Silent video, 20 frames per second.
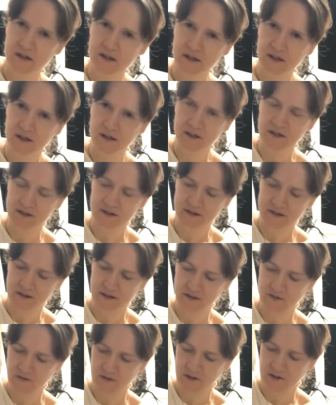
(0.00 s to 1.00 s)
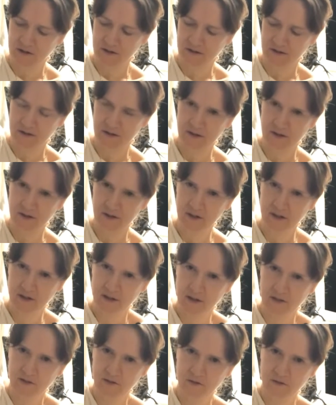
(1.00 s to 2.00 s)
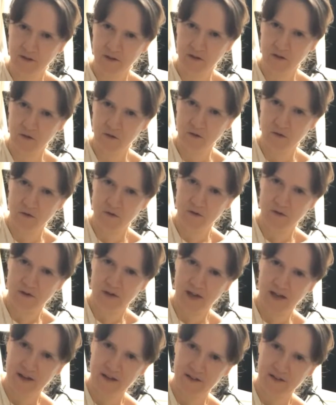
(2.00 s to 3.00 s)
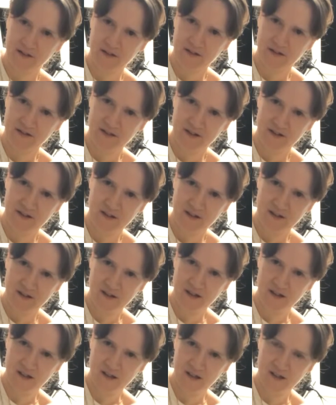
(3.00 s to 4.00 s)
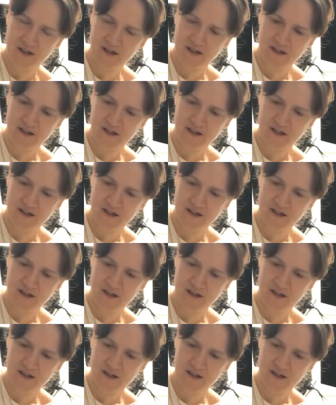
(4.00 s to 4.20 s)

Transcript: and see if you can feel your whole length here.